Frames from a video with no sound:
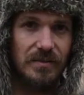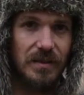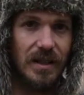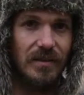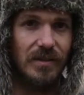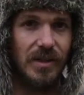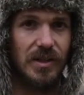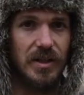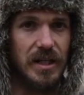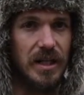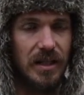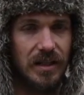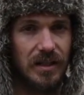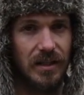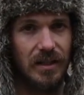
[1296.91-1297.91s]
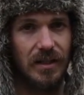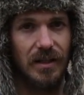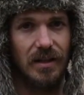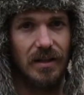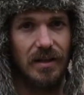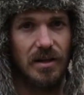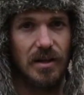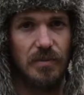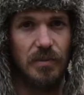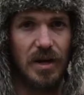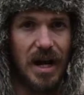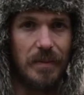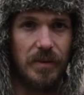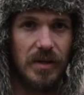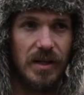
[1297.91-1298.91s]
We have a creek on our
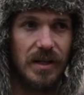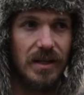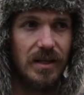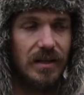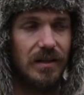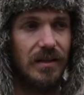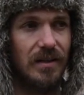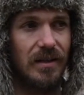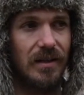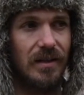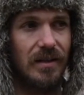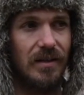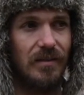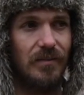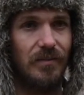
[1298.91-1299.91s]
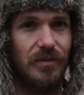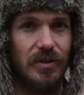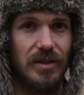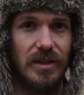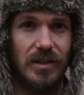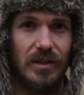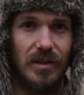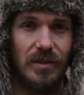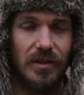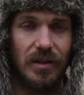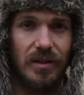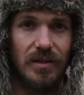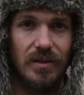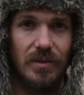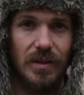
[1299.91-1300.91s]
property, so you can go
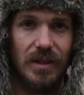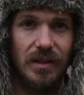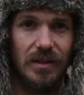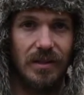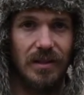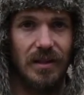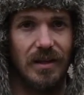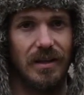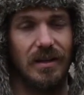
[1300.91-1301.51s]
canoeing